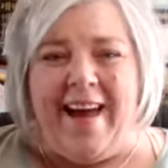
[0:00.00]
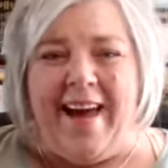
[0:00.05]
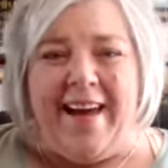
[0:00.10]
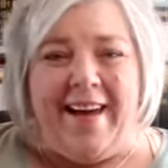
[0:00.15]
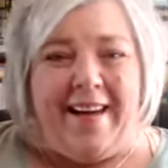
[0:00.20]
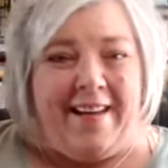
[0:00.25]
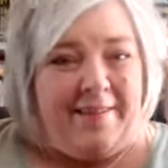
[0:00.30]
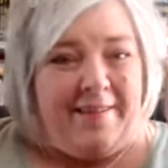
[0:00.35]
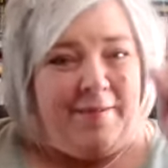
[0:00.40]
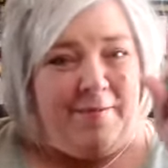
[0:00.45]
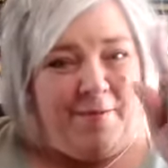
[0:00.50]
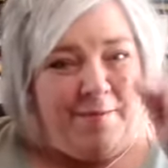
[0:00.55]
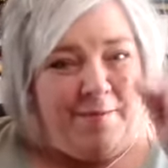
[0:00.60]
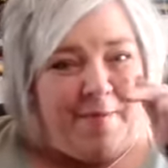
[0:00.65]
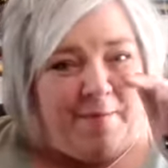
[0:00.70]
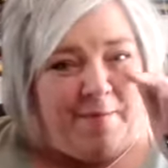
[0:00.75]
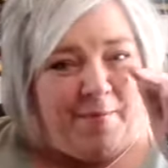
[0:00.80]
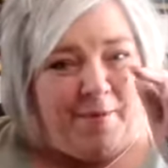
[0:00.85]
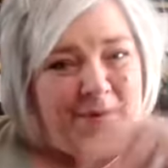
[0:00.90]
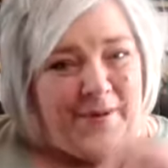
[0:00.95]
And
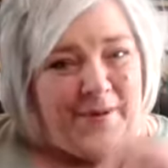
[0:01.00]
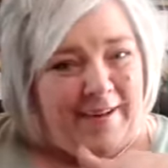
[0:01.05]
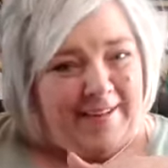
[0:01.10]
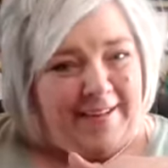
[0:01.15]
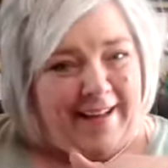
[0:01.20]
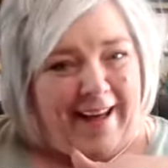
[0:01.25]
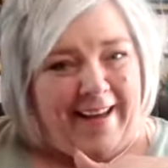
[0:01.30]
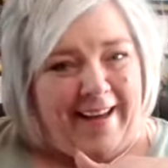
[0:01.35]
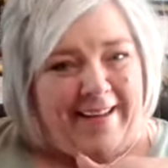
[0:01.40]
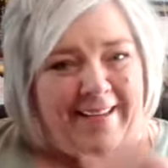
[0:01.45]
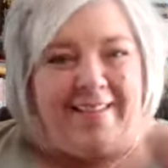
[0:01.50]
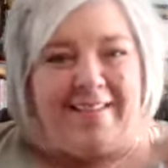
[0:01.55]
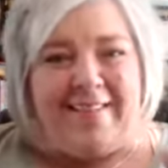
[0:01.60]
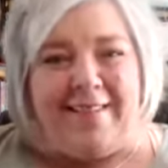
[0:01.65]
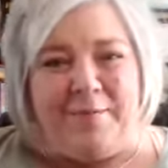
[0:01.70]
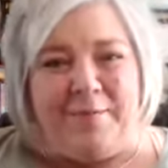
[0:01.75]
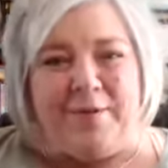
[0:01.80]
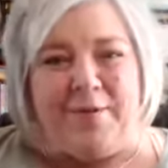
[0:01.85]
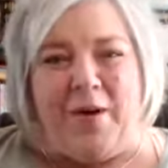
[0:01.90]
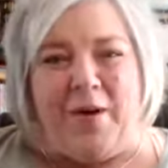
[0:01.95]
remember, like and
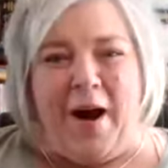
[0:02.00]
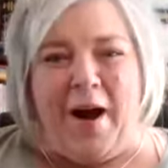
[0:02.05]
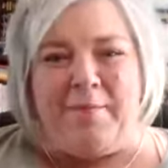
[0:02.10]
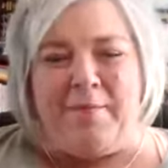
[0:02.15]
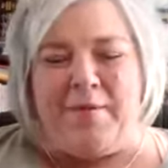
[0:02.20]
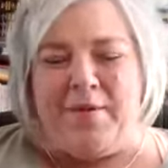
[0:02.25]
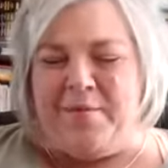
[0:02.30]
subscribe